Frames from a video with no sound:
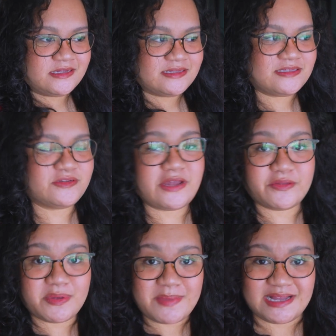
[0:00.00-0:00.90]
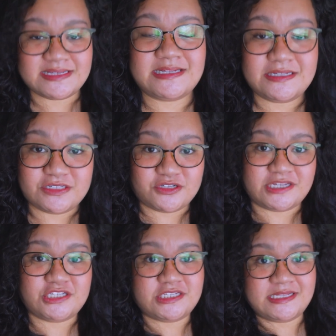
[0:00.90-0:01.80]
So now that my back's a little
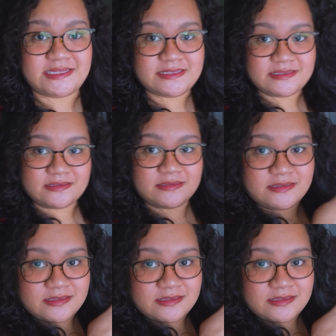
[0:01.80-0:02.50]
stretched, let's